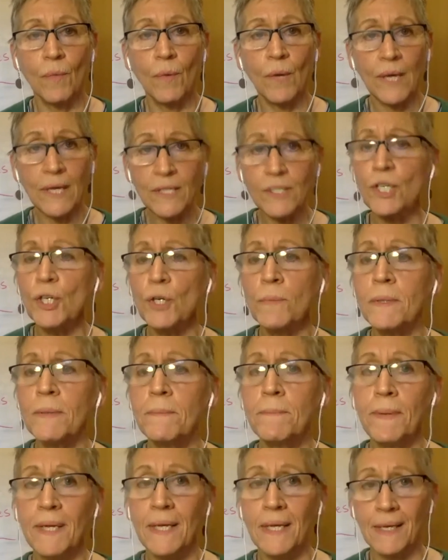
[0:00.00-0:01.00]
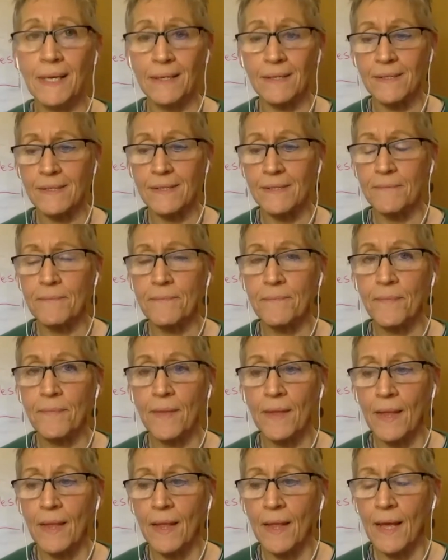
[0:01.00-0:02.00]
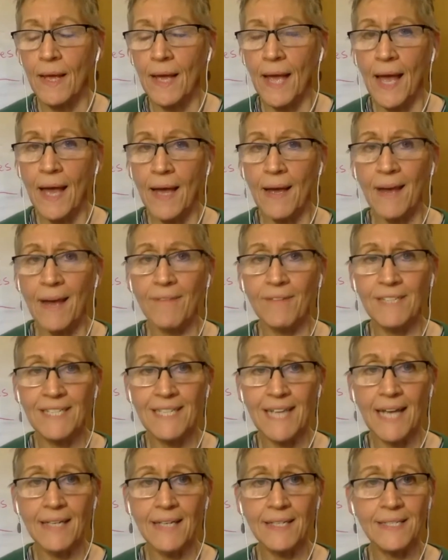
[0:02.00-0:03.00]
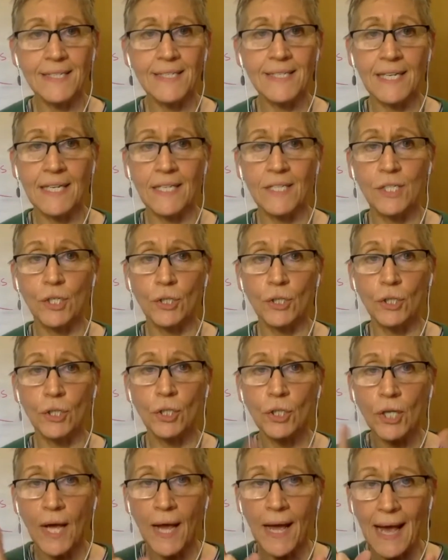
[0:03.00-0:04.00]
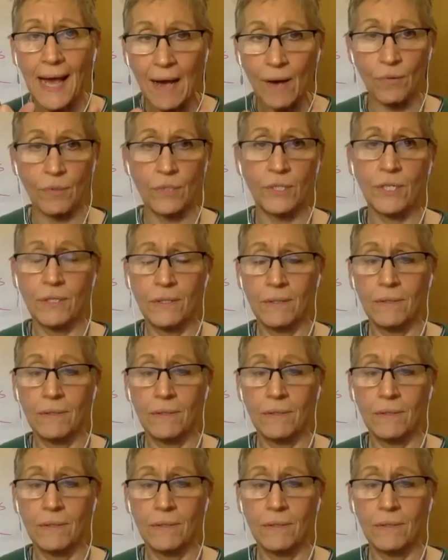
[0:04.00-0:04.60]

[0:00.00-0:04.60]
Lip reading: as human beings have a tendency to look out